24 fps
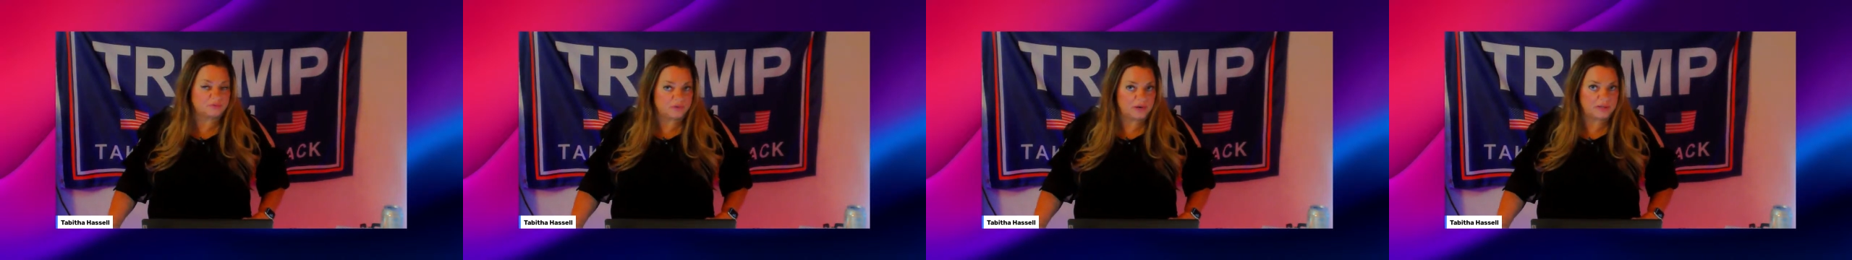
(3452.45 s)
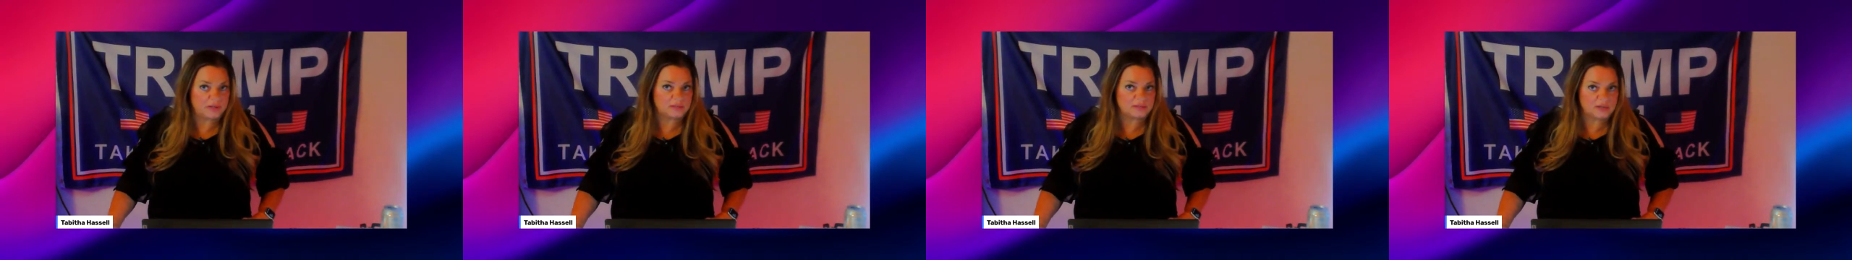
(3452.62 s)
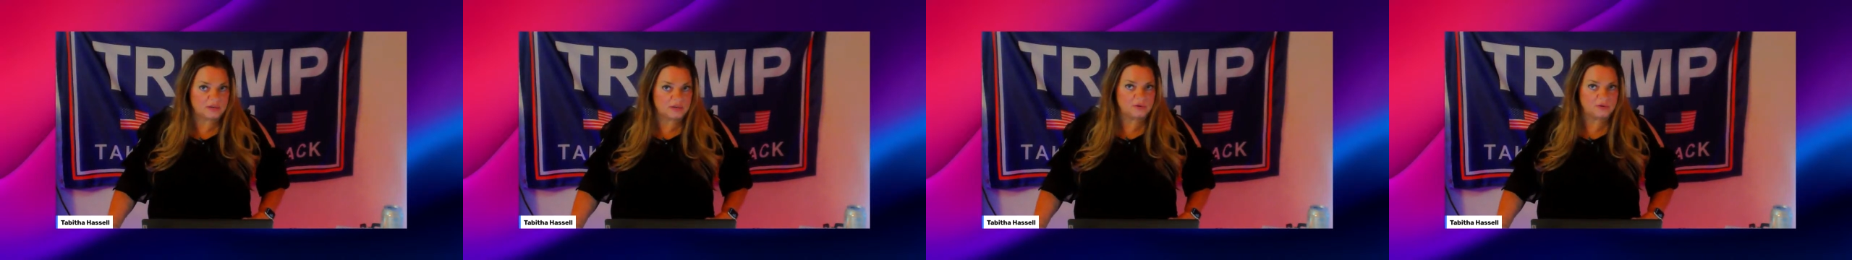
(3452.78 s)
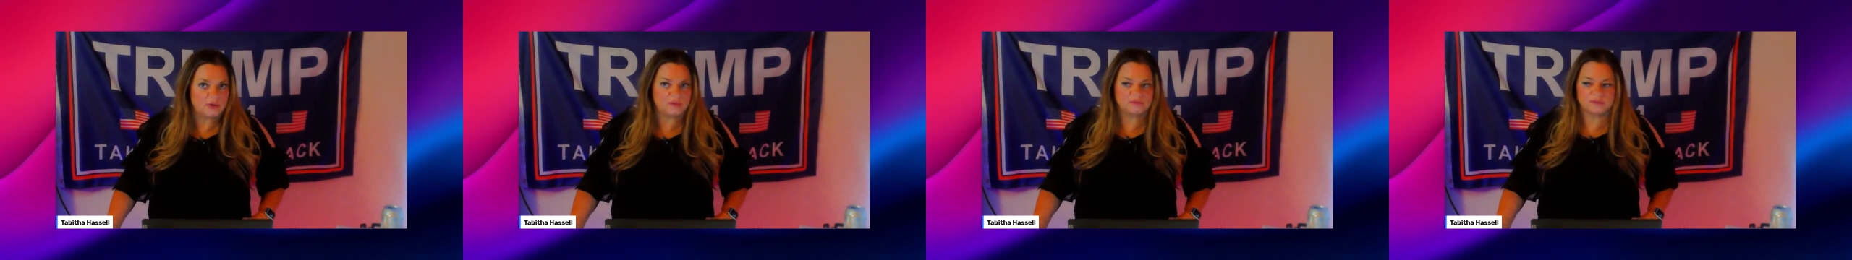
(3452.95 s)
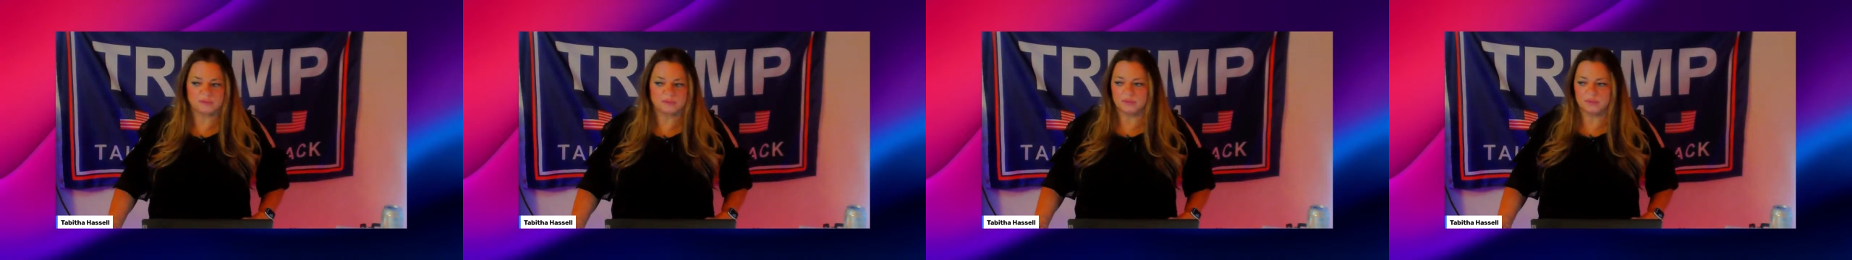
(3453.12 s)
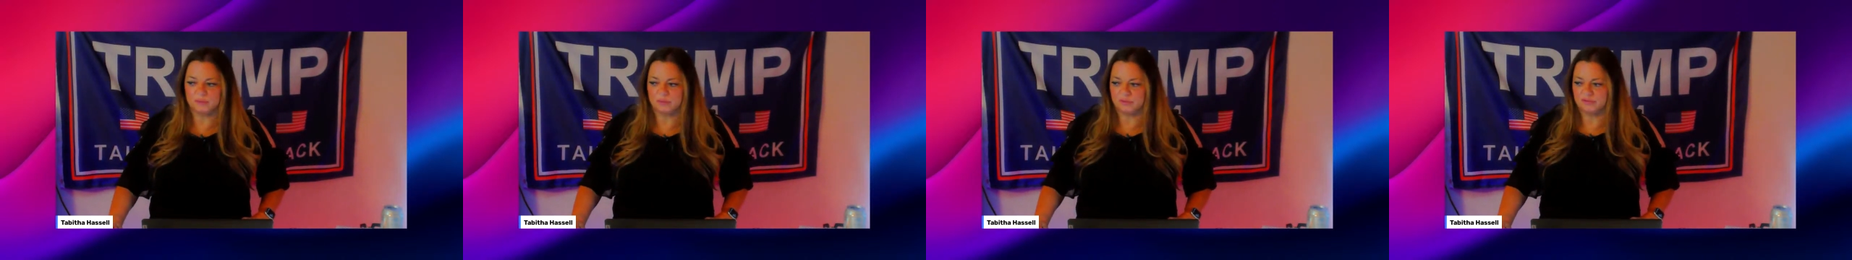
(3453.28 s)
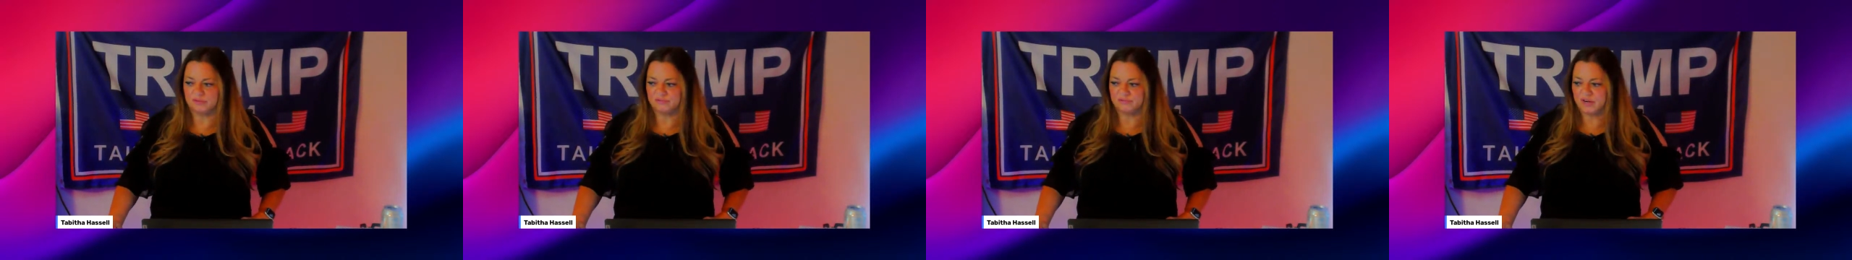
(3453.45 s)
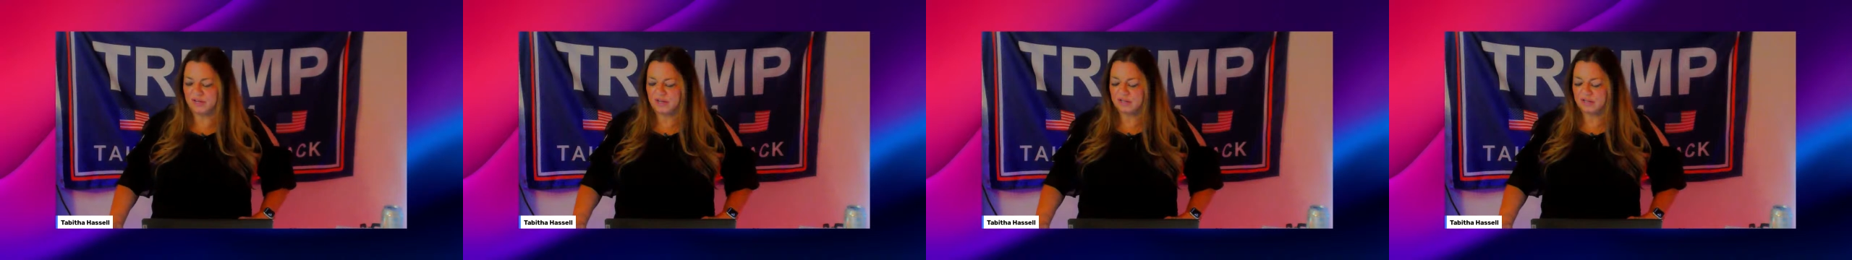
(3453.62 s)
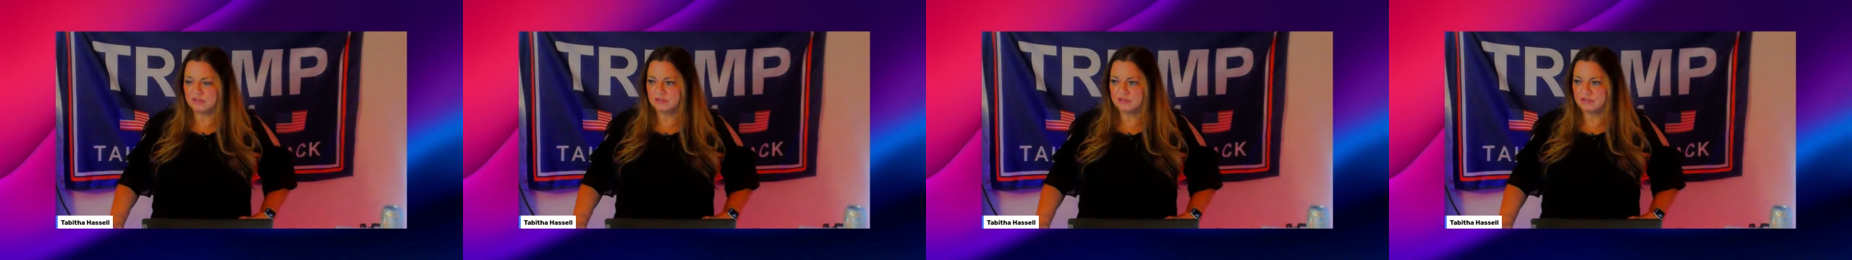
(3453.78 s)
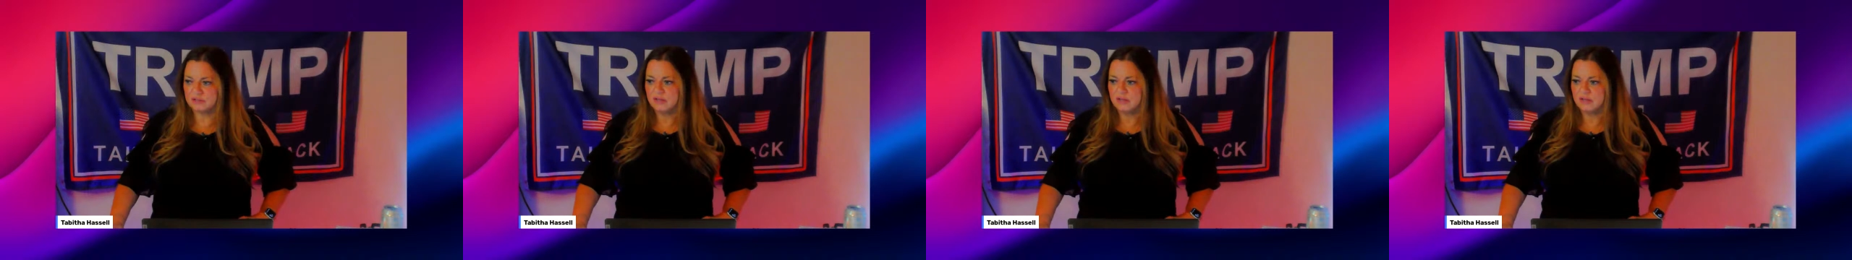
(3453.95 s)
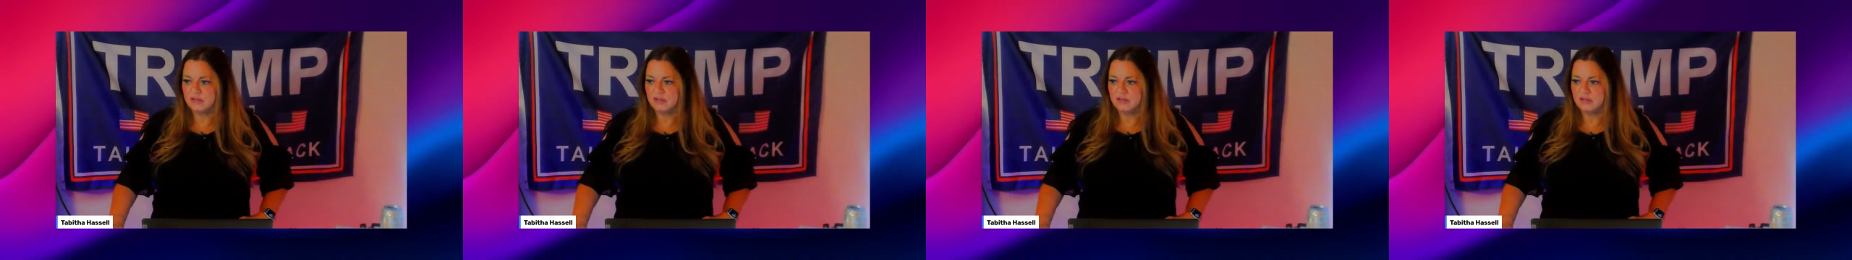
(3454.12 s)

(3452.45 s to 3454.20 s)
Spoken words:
friends, I do have some liberal friends,